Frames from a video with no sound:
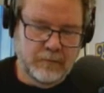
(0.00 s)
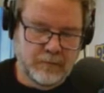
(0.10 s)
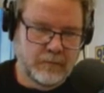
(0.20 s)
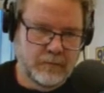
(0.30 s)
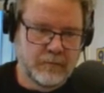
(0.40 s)

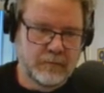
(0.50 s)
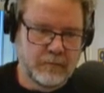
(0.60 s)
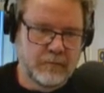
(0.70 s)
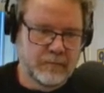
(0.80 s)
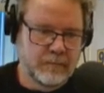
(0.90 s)

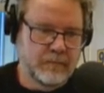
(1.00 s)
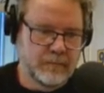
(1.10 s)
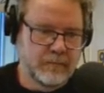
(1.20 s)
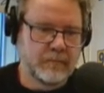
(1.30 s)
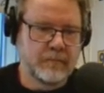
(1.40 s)

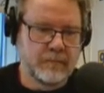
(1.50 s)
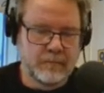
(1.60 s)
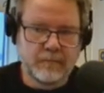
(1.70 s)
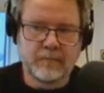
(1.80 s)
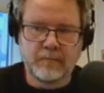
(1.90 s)

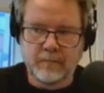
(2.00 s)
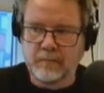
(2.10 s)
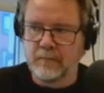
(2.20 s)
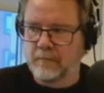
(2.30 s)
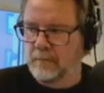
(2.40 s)

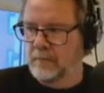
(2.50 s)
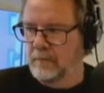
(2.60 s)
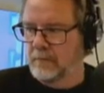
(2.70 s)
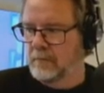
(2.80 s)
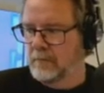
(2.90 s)

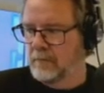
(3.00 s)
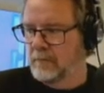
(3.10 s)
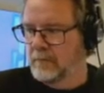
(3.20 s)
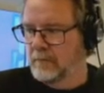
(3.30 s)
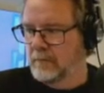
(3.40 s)

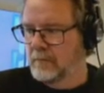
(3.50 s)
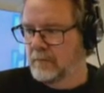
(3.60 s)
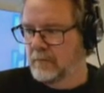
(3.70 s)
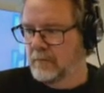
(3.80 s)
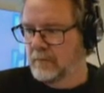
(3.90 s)

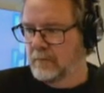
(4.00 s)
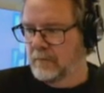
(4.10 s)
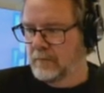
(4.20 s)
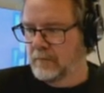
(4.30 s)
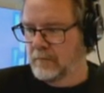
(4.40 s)

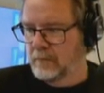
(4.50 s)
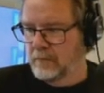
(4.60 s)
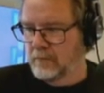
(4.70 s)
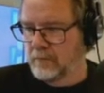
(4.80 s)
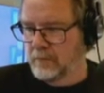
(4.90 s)

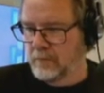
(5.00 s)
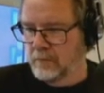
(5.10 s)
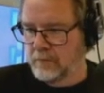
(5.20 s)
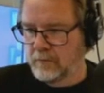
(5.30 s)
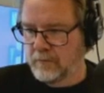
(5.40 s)

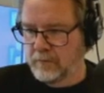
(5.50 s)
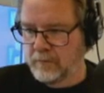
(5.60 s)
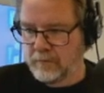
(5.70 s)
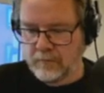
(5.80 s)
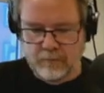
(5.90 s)

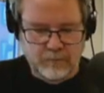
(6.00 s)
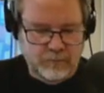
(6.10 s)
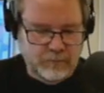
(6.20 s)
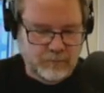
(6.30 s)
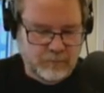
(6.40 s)

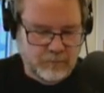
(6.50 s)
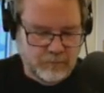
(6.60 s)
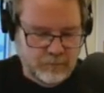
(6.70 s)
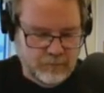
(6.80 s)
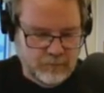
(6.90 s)

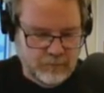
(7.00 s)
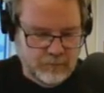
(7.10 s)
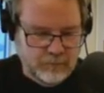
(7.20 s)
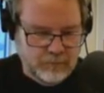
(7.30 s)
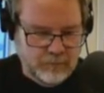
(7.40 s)

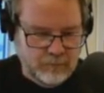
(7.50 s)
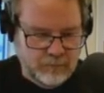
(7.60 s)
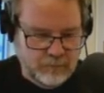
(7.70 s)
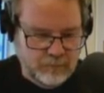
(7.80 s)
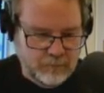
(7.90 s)
This person isn't speaking.